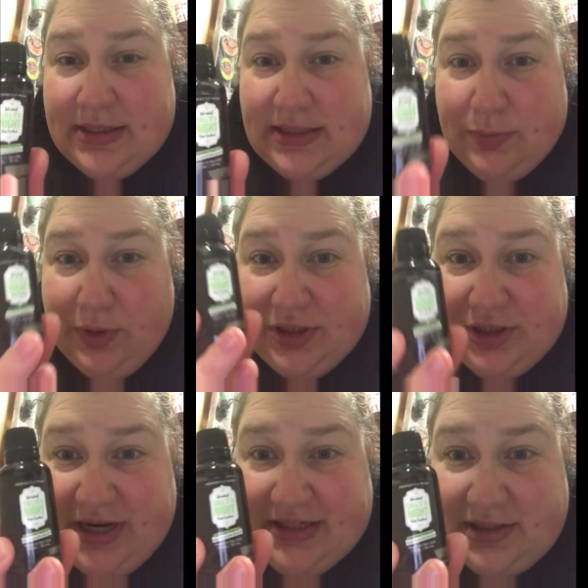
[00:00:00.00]
some
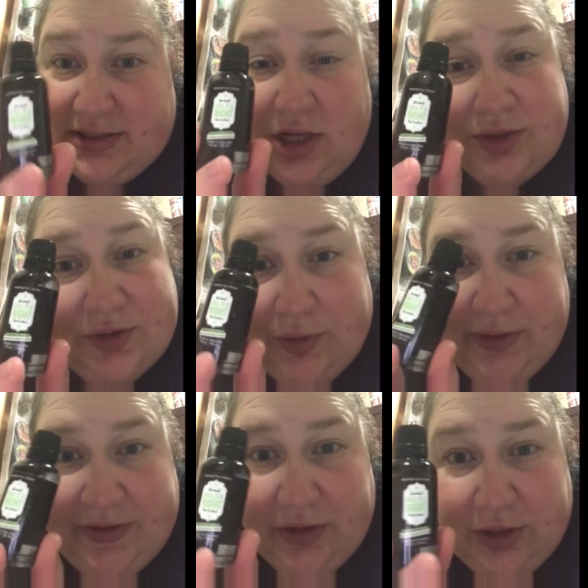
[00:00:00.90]
moisturizers also
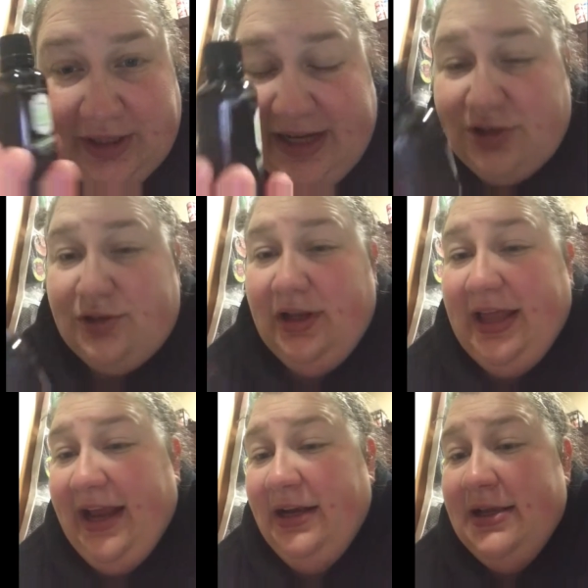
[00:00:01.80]
in the natural
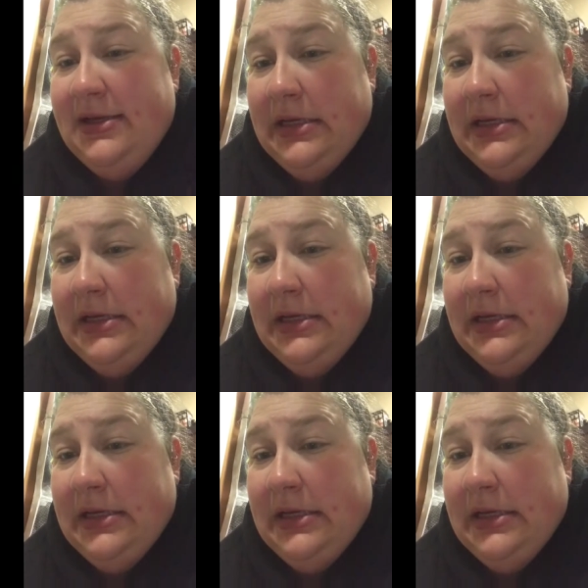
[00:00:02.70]
line.